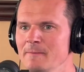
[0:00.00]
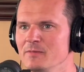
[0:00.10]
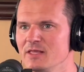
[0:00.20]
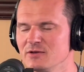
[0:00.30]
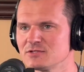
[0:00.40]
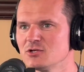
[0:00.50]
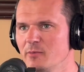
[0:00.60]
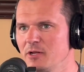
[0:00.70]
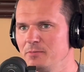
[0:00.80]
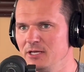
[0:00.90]
he goes, so
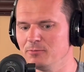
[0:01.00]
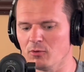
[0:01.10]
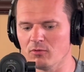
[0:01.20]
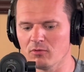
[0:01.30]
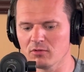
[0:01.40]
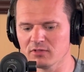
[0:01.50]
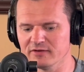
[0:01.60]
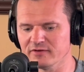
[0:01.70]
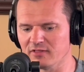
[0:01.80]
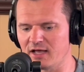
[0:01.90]
many people
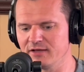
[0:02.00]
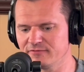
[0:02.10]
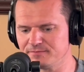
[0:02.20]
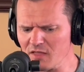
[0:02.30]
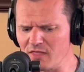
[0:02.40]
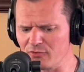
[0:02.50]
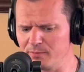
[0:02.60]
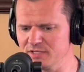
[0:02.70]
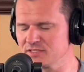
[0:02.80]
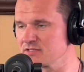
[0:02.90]
live a life that their
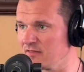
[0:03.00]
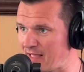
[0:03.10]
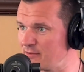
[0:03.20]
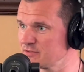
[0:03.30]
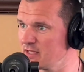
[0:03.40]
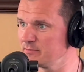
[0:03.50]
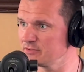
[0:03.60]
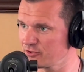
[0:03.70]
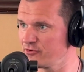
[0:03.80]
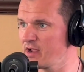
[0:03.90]
business allows them
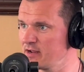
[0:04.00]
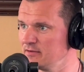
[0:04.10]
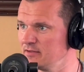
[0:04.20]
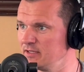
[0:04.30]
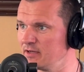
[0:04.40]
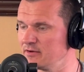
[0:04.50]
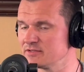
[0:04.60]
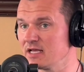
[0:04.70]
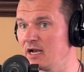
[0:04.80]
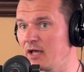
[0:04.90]
to create. And he goes,
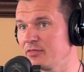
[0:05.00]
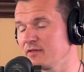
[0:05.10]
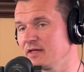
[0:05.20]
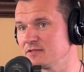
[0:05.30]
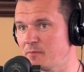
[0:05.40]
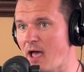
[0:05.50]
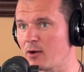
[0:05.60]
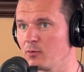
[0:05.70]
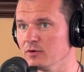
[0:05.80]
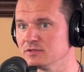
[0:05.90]
and I think that's
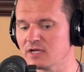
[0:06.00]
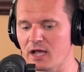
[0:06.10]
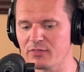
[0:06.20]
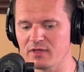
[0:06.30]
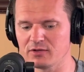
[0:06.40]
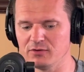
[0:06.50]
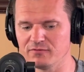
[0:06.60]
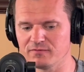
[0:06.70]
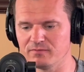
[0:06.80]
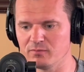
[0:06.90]
backwards. I think
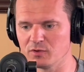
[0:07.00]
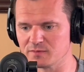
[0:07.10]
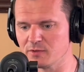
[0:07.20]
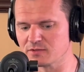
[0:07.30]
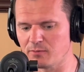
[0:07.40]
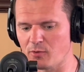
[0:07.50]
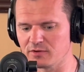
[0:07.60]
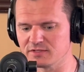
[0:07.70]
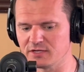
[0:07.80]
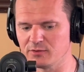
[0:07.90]
what's most important
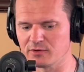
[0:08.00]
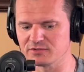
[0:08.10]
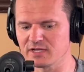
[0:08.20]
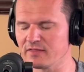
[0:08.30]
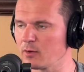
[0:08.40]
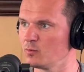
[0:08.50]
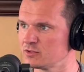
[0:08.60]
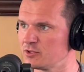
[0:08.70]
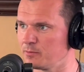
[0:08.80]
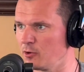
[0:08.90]
is that you understand, like,
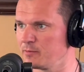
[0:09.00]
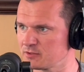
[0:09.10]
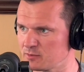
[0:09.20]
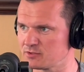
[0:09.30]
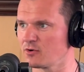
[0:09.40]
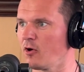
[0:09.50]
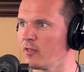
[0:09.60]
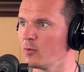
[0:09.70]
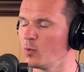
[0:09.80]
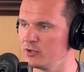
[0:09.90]
what's your purpose, what's your
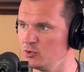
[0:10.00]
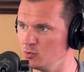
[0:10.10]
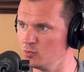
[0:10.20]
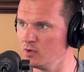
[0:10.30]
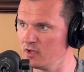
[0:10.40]
calling, what do you